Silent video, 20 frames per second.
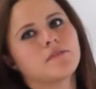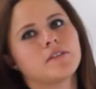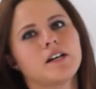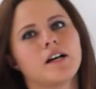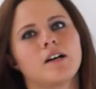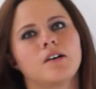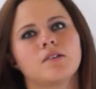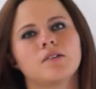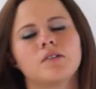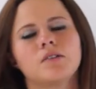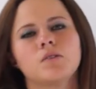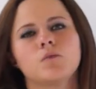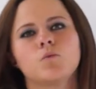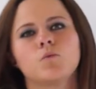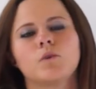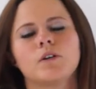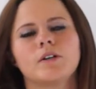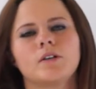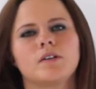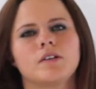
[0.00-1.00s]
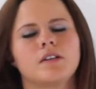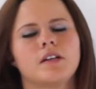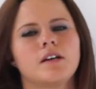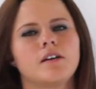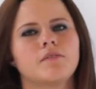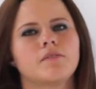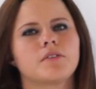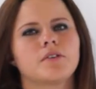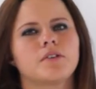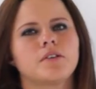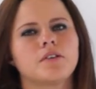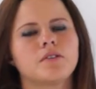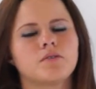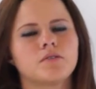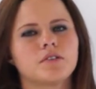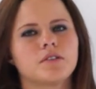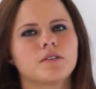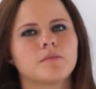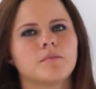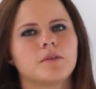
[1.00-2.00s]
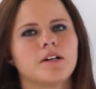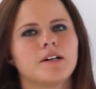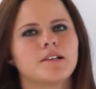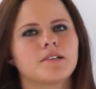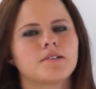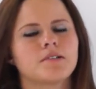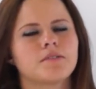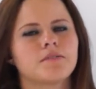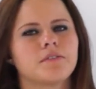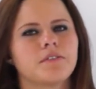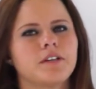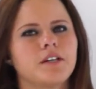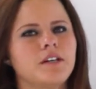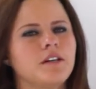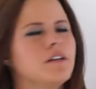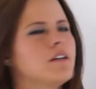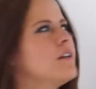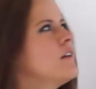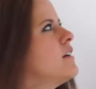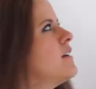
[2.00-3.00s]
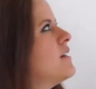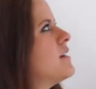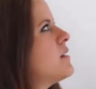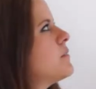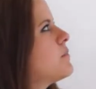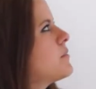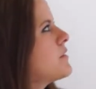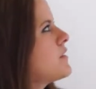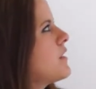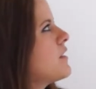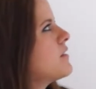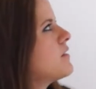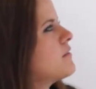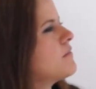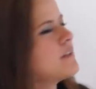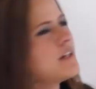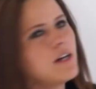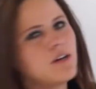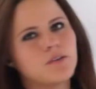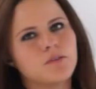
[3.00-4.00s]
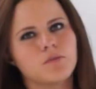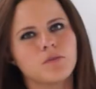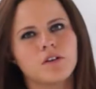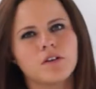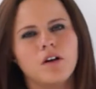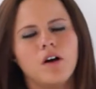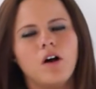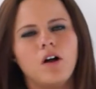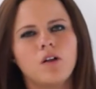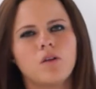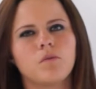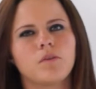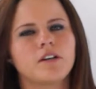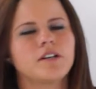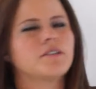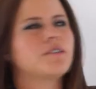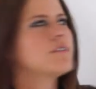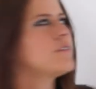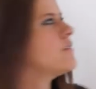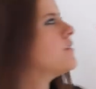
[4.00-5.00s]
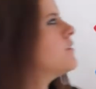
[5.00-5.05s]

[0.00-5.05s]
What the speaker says: noun will never use an apostrophe, and a possessive noun will always